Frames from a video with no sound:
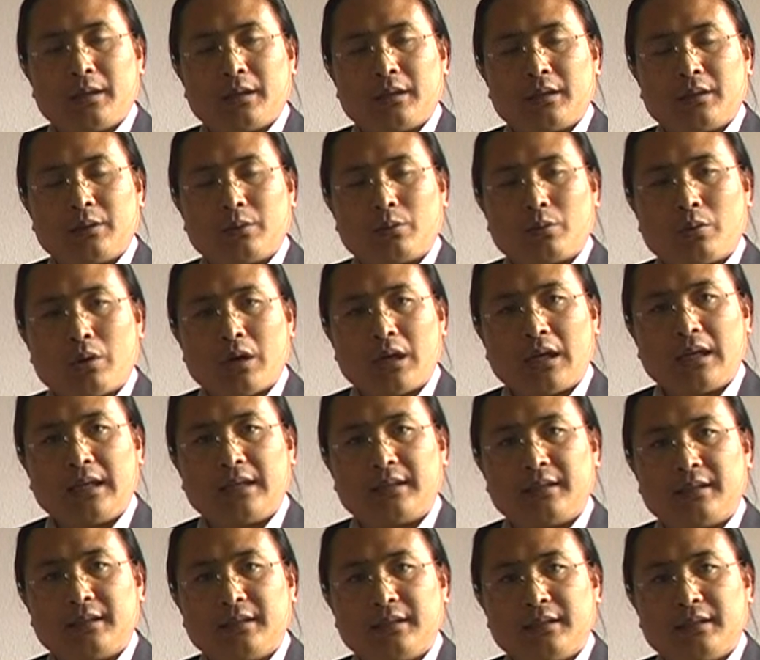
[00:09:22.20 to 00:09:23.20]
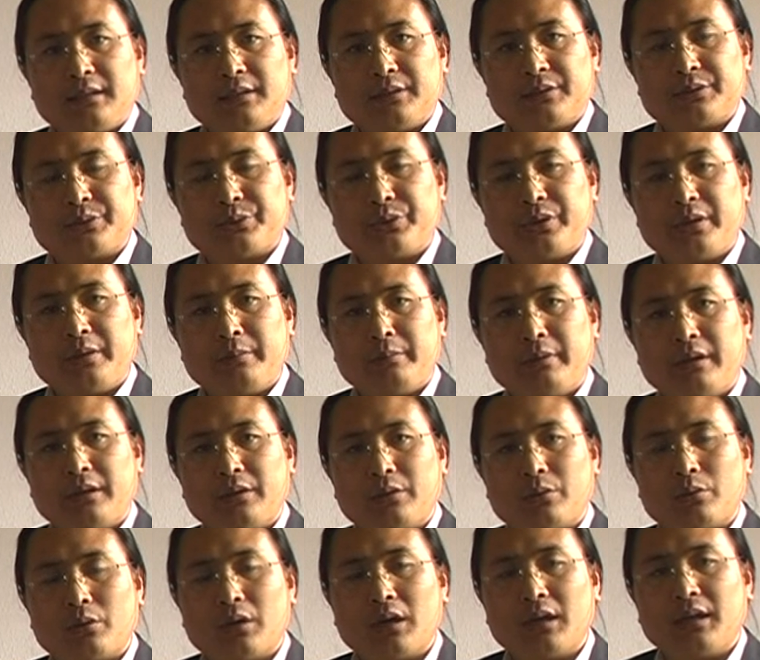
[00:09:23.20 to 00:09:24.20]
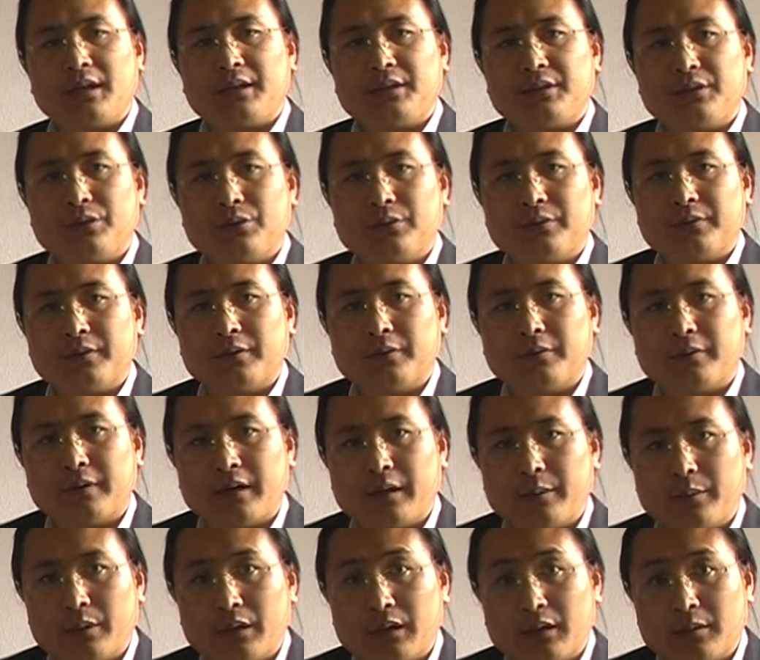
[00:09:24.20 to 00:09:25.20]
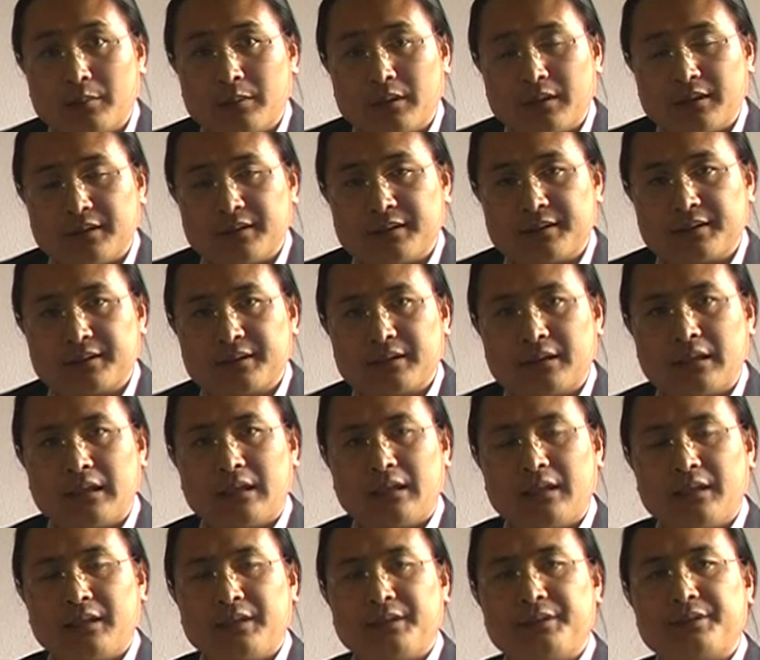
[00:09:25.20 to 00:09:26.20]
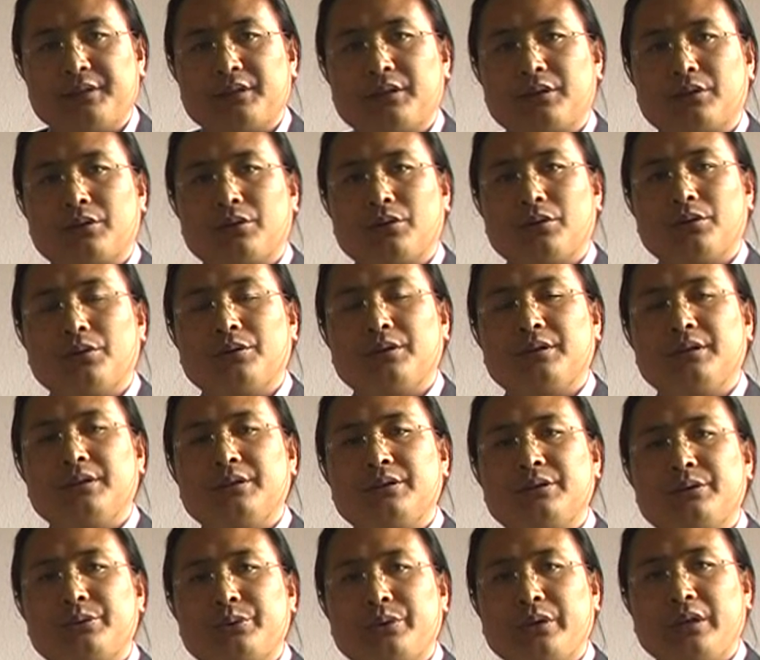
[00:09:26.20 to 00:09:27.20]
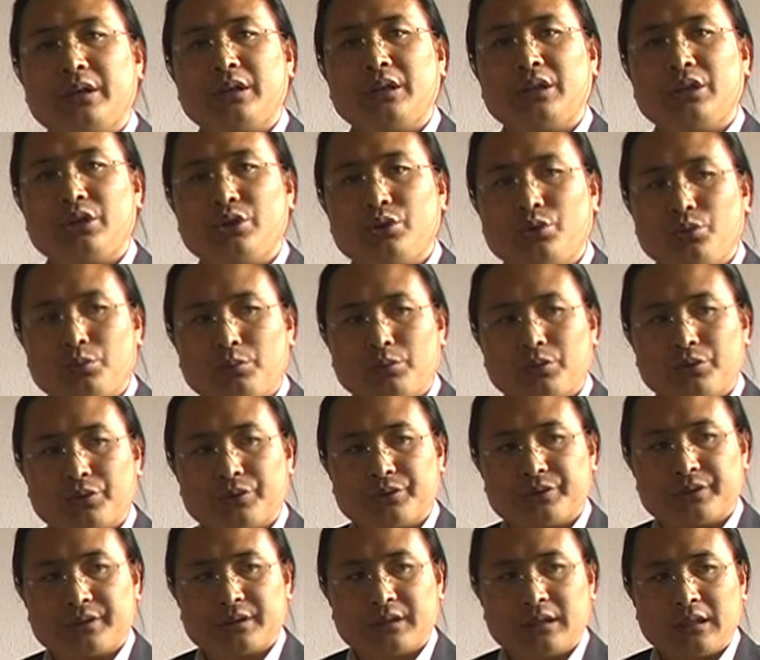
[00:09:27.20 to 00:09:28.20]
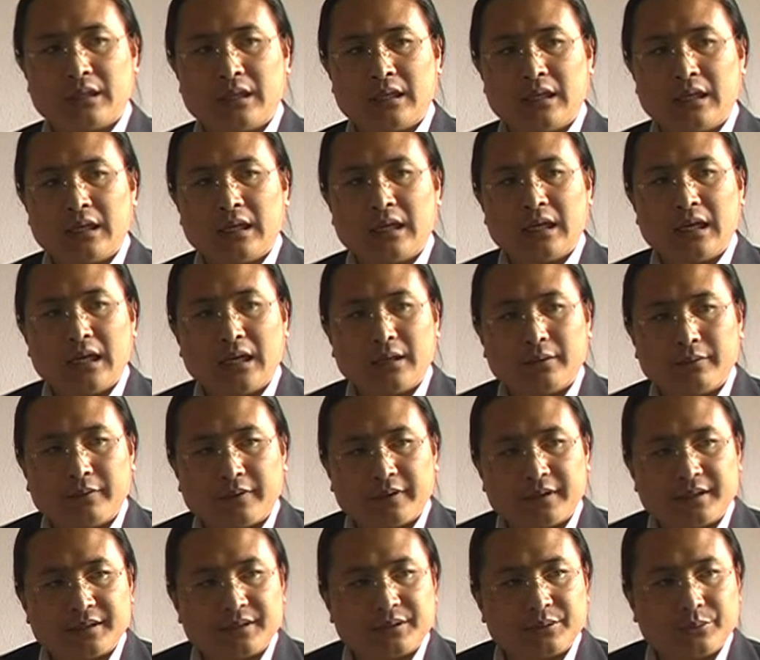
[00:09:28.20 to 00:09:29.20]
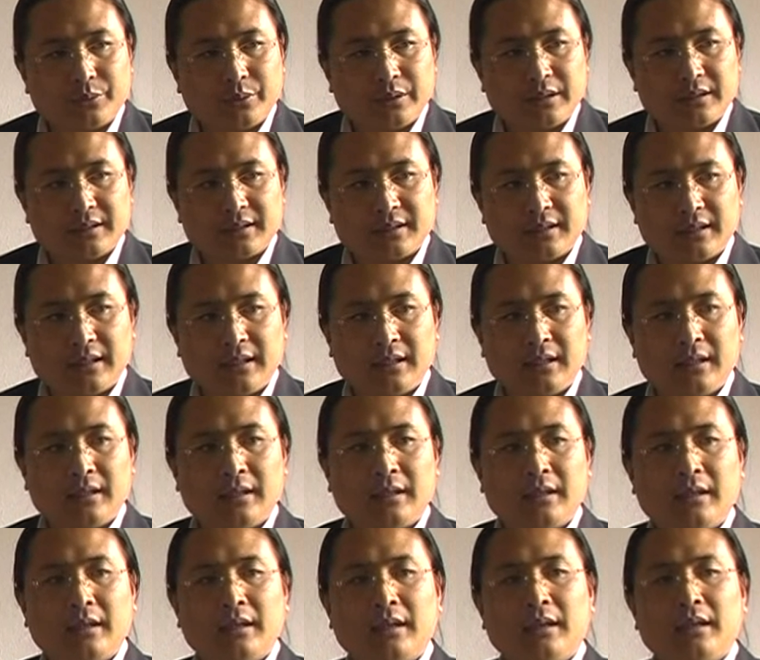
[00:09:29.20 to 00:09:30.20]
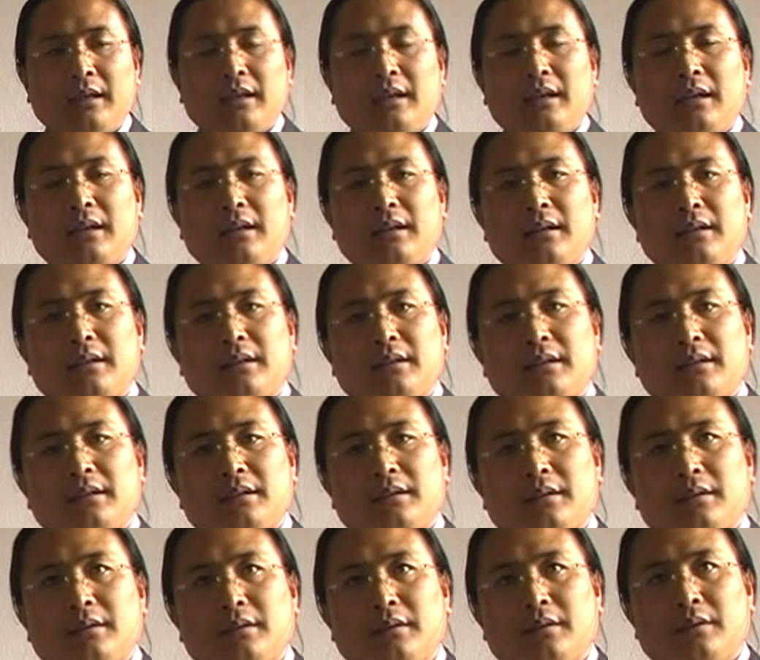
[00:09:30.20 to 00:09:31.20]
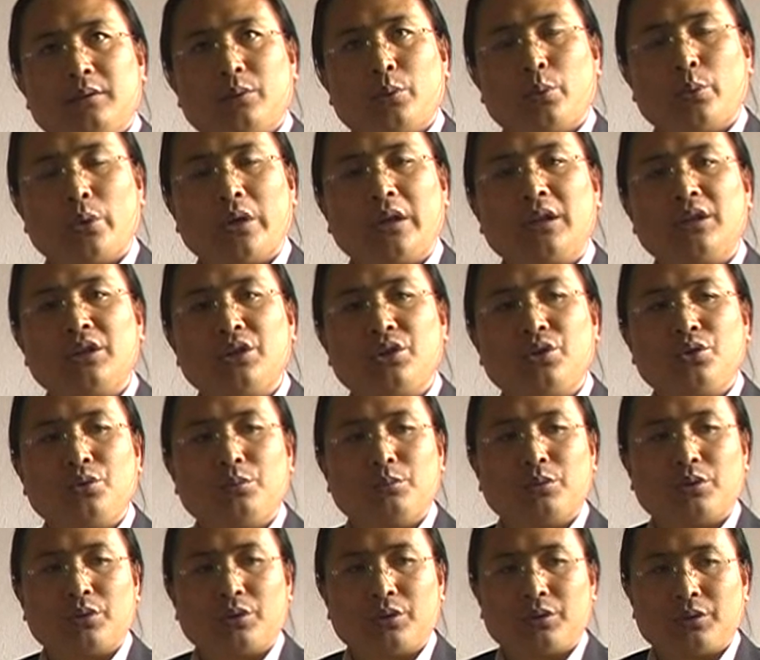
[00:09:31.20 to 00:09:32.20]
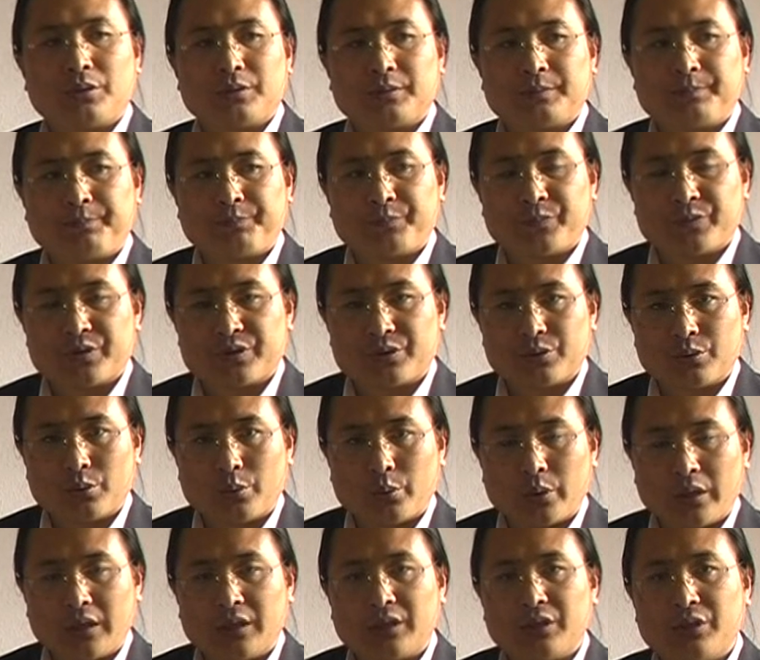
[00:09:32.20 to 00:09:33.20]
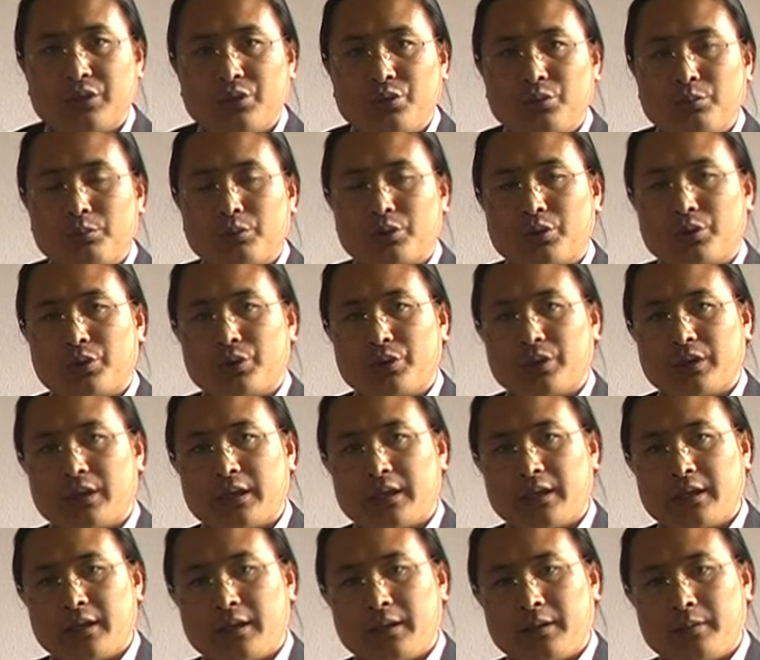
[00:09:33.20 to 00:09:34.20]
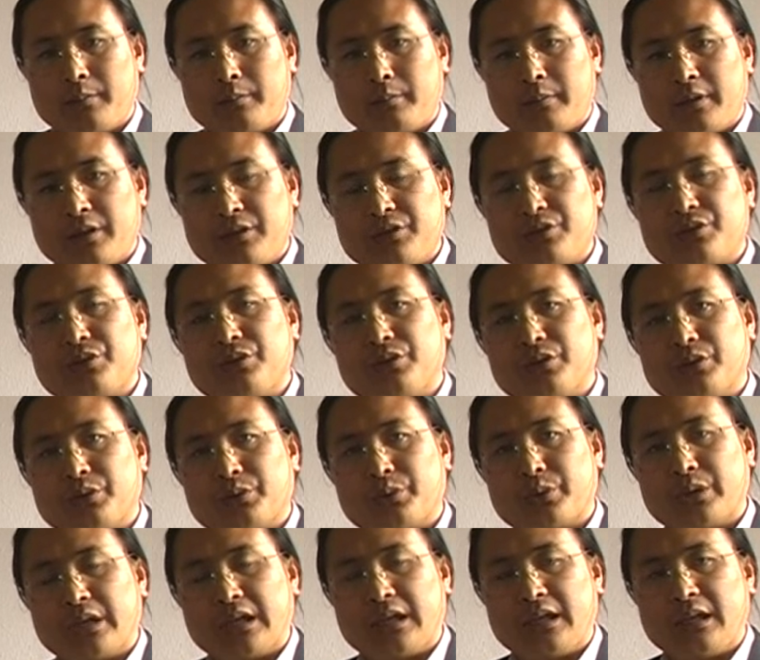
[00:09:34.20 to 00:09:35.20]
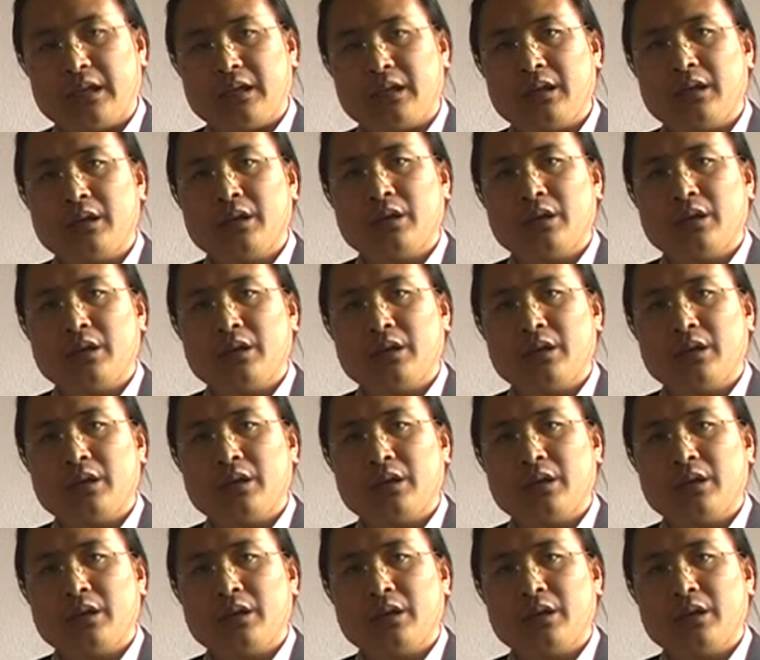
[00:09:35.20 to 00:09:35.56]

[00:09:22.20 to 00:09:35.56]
the quality, the 3 main quality of the 5 elements, and these are called the 3 humors. And first we see in the wind humor. So wind humor I mentioned already.